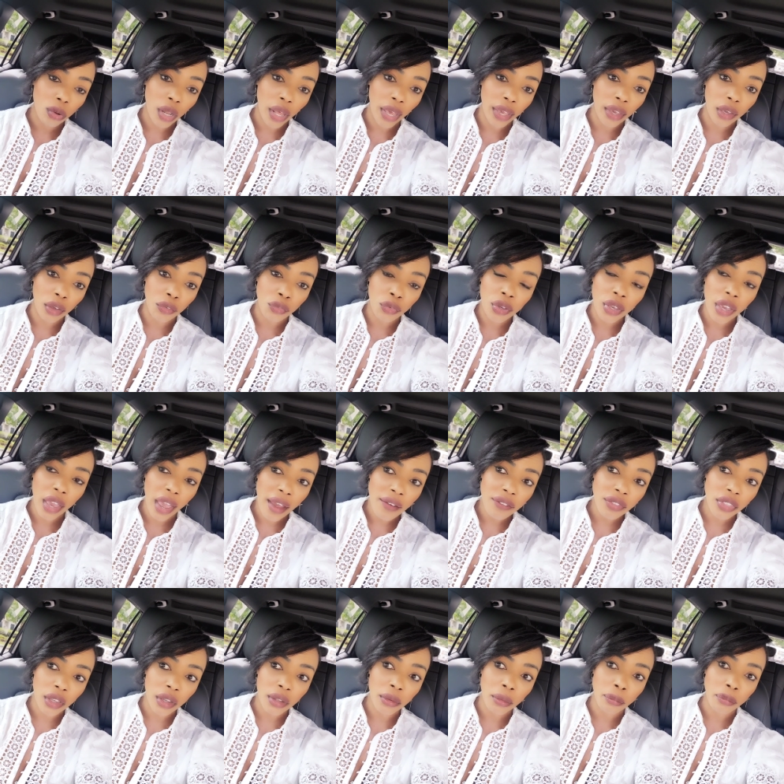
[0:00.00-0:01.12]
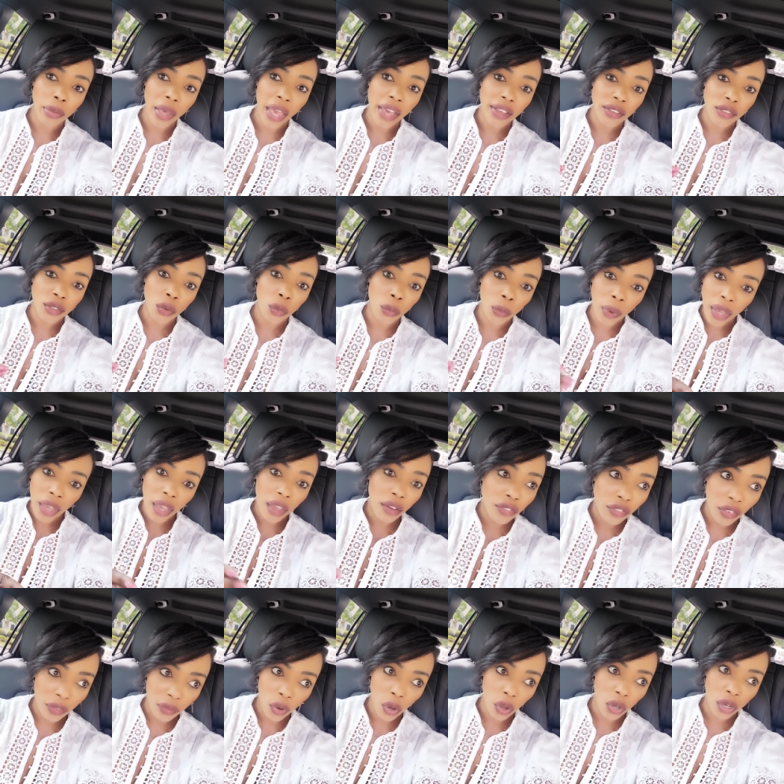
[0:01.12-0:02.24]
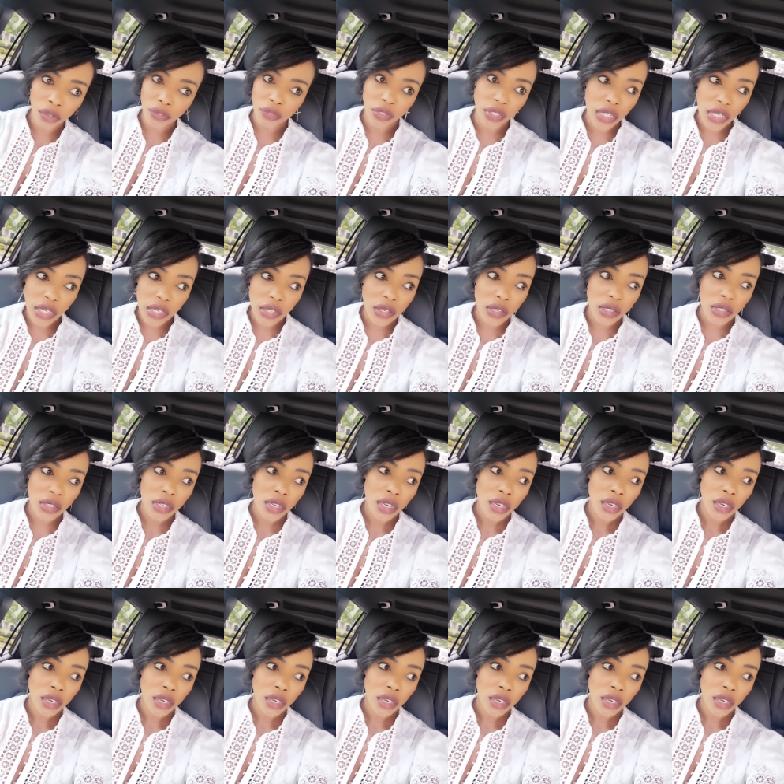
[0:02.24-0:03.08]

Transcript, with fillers: Like, if we have to pass away from all of this,